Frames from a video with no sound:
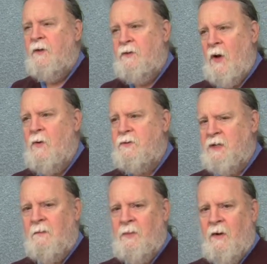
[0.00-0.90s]
No,
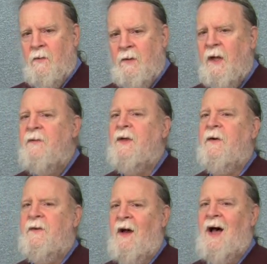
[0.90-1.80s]
Dumbo,
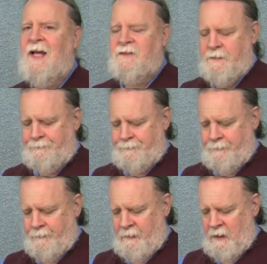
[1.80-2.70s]
they're not.
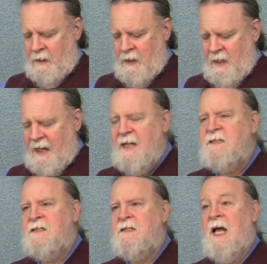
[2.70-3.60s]

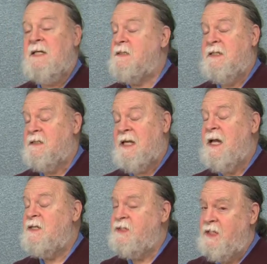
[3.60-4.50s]
It's, as the
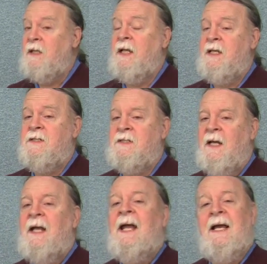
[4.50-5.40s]
saying still is,
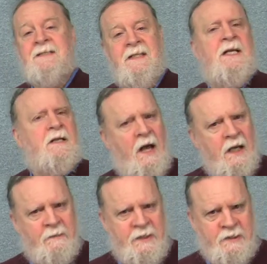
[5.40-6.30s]
it's the
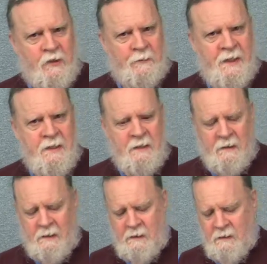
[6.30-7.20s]
economy, stupid.
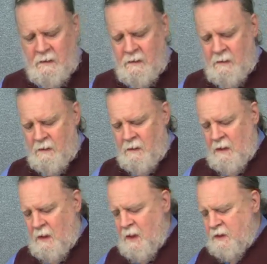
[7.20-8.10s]

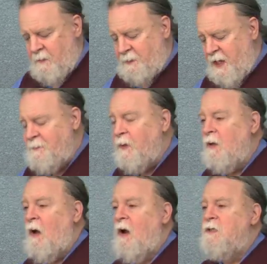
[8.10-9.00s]
The
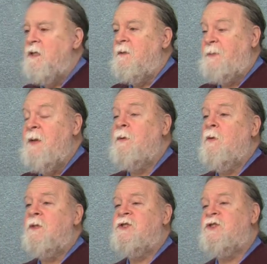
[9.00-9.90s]
people are the people
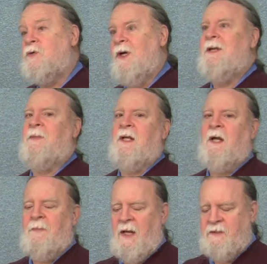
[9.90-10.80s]
who are screaming
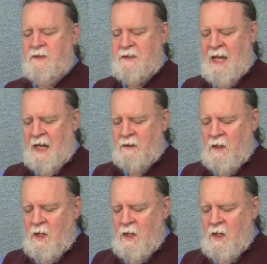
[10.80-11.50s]
about the debt